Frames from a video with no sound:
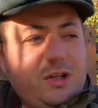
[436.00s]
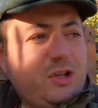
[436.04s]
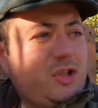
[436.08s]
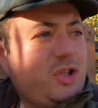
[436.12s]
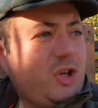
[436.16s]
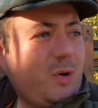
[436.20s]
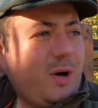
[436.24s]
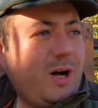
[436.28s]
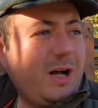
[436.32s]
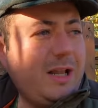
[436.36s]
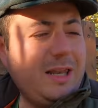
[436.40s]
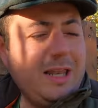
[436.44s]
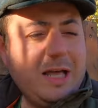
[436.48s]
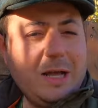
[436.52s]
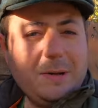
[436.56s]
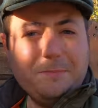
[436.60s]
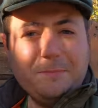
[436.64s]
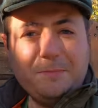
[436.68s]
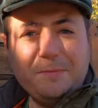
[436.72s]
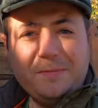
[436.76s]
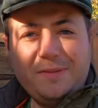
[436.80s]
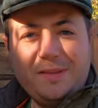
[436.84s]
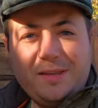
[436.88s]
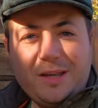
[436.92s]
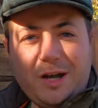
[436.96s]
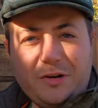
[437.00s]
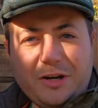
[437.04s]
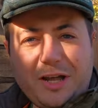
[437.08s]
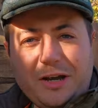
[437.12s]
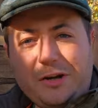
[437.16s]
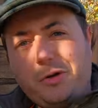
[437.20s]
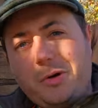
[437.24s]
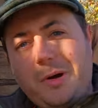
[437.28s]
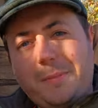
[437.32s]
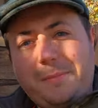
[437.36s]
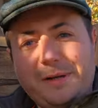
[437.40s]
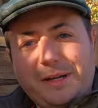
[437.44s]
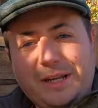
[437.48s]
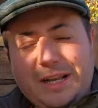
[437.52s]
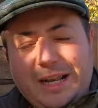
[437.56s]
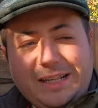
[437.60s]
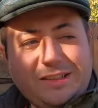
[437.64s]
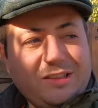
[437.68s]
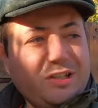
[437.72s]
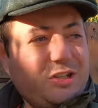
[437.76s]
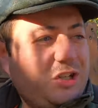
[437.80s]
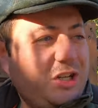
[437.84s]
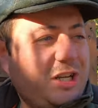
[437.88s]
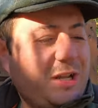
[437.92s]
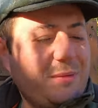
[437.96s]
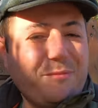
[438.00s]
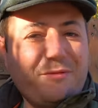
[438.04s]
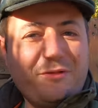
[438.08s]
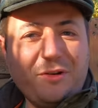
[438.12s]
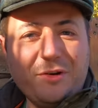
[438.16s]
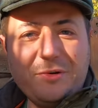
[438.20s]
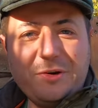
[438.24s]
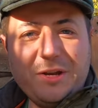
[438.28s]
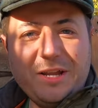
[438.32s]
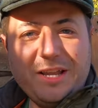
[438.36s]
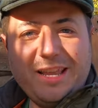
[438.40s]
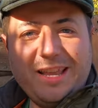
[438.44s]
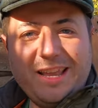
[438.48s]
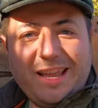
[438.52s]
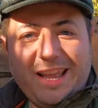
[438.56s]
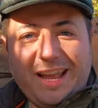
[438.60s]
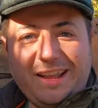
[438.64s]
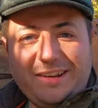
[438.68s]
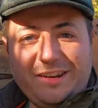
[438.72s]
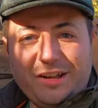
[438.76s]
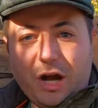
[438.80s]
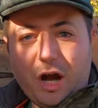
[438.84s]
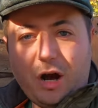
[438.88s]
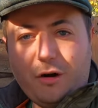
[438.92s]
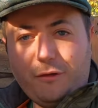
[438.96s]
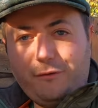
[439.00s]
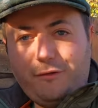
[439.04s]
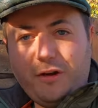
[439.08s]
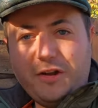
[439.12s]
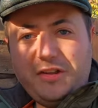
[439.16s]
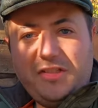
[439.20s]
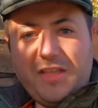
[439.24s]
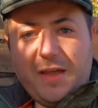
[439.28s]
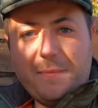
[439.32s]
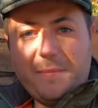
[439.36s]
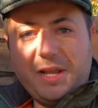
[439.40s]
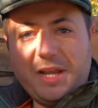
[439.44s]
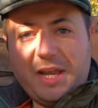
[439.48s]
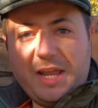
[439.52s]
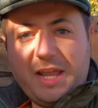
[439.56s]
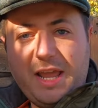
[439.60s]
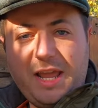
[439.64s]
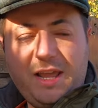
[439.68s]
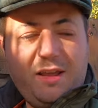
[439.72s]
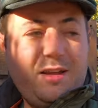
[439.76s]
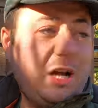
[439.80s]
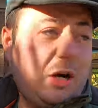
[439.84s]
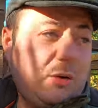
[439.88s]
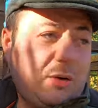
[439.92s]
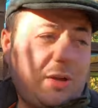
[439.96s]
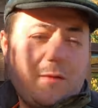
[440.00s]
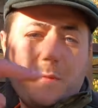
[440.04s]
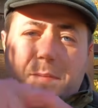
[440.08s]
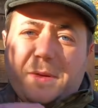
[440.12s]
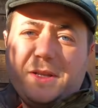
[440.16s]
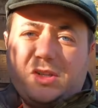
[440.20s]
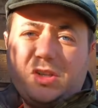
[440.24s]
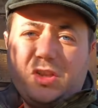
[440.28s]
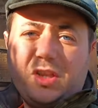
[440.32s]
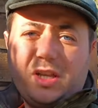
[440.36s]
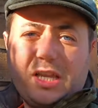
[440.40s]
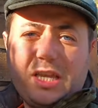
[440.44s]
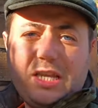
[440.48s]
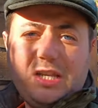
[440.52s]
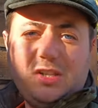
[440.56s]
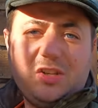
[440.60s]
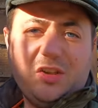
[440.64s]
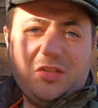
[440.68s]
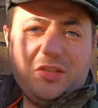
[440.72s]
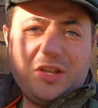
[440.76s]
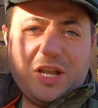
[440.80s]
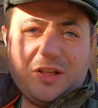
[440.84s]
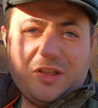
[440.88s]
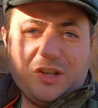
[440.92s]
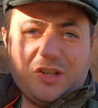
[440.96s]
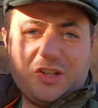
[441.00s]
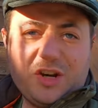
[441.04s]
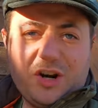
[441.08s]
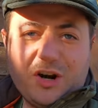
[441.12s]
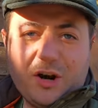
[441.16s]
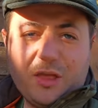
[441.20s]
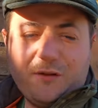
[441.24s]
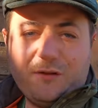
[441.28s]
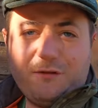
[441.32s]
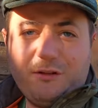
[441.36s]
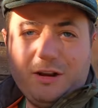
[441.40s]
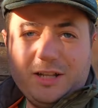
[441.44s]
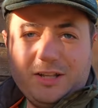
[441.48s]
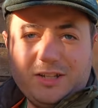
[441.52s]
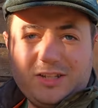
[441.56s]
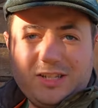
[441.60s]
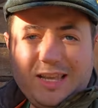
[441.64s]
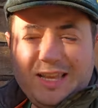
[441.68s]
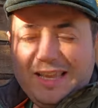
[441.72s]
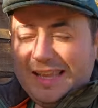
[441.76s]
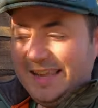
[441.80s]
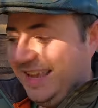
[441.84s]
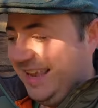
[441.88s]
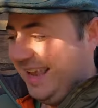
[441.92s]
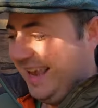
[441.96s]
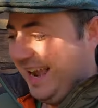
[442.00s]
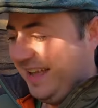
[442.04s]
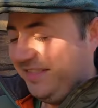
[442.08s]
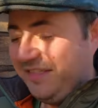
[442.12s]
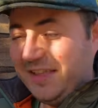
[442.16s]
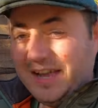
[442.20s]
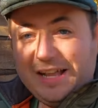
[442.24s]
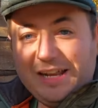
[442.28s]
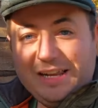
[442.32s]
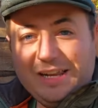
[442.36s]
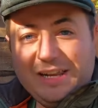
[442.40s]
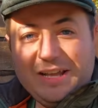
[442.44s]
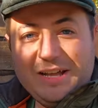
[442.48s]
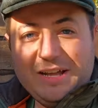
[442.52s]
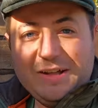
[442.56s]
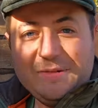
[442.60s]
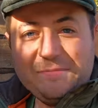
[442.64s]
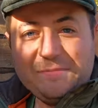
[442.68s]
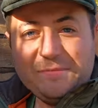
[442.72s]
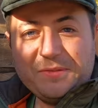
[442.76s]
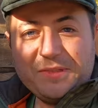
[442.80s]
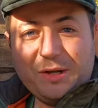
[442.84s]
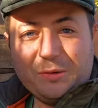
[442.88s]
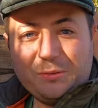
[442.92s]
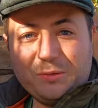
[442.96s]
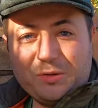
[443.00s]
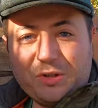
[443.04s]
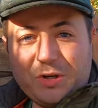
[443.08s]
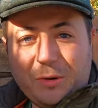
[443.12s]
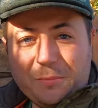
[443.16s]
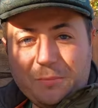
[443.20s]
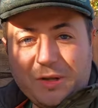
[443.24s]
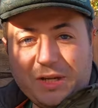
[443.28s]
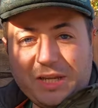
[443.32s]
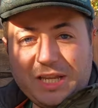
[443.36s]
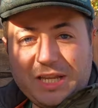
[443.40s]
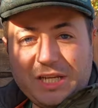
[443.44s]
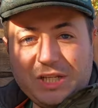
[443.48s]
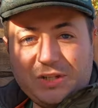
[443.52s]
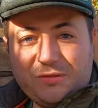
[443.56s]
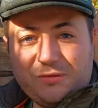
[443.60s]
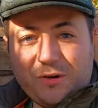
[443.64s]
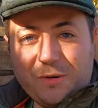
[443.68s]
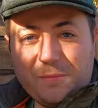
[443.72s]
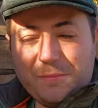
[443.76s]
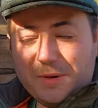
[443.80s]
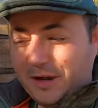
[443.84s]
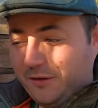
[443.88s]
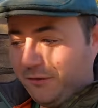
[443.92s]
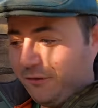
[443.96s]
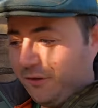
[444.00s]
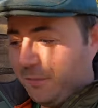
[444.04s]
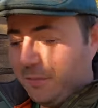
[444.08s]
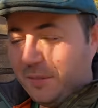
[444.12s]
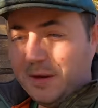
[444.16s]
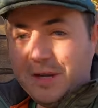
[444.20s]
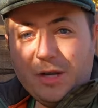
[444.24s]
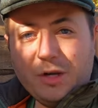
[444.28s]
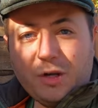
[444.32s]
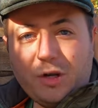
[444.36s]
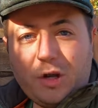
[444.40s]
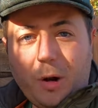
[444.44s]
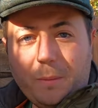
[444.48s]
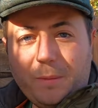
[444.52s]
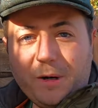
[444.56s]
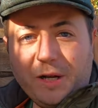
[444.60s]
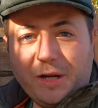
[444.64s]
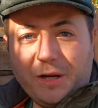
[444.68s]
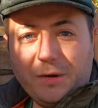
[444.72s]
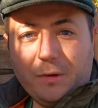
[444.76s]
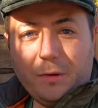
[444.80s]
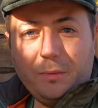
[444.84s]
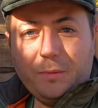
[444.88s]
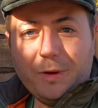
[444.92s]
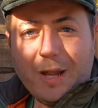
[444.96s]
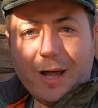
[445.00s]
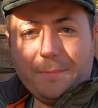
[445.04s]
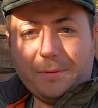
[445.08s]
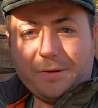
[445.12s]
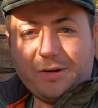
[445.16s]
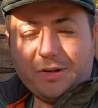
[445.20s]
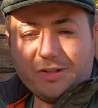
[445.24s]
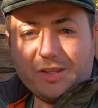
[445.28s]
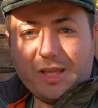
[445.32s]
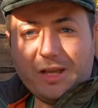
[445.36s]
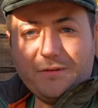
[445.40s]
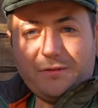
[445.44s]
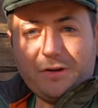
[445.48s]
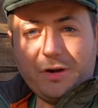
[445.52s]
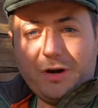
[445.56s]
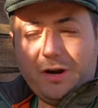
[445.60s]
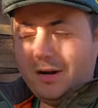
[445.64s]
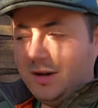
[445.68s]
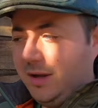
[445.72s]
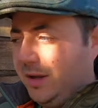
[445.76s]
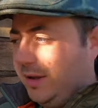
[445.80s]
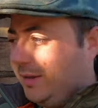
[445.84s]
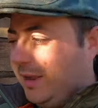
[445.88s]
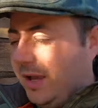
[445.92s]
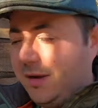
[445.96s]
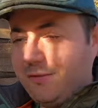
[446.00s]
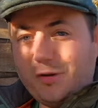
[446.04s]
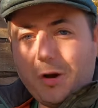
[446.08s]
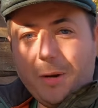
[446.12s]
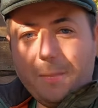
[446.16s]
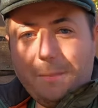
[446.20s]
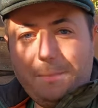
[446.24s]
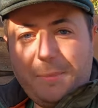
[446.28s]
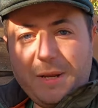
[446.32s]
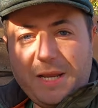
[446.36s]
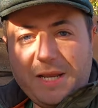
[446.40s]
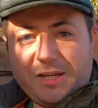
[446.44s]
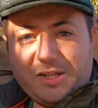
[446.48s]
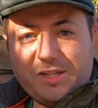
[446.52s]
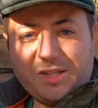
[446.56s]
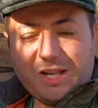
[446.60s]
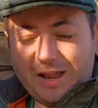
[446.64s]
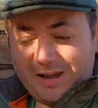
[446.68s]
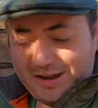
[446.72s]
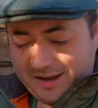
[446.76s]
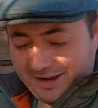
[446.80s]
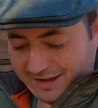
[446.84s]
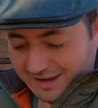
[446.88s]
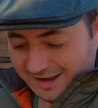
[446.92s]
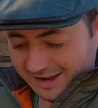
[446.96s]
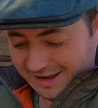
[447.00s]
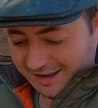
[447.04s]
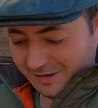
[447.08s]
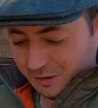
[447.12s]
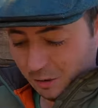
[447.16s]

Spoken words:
So I'll now go up and collect the chicken food, and I'll feed them in here. I'll give a bit to the geese on the other side of the fence, and that will stop the geese from gobbling it all up, because they've got beaks like